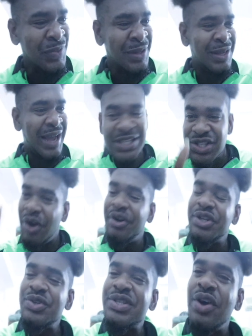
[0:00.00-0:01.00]
I'm
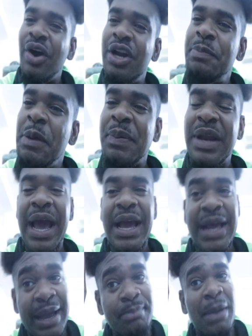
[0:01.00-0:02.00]
sorry to say all the people
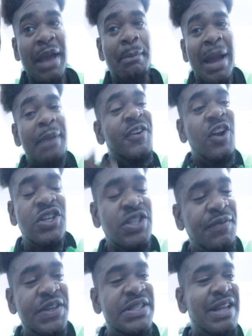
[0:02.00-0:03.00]
there, my
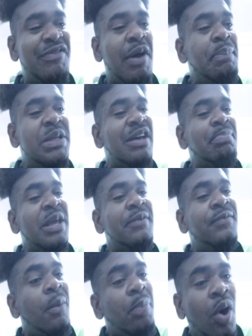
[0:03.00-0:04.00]
philosophy is never Peter
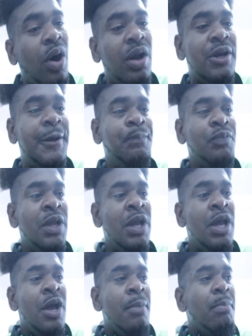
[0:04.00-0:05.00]
paying for Paul.
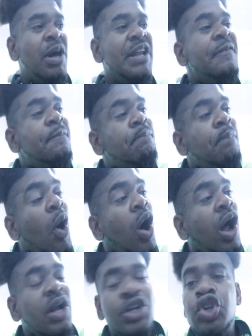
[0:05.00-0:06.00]
But if
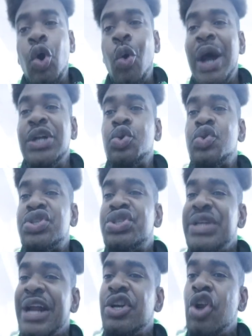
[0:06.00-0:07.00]
Paul don't want to
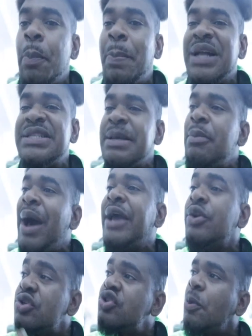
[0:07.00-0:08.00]
stand up and say, why
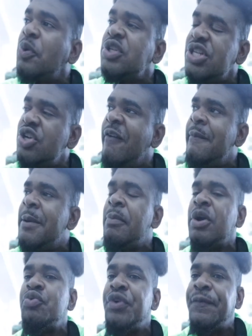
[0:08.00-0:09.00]
I don't support the government,
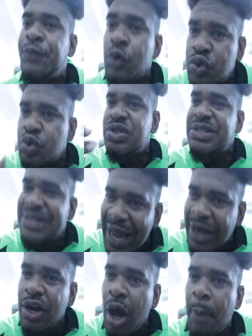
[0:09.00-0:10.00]
but refuse to
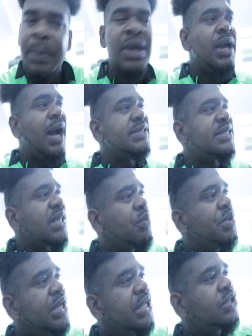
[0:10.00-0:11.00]
stand up and say
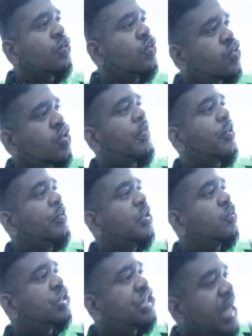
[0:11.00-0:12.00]
we need to do something, we
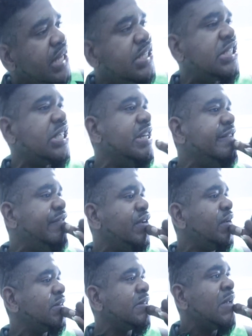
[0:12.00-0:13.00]
need to change these individuals,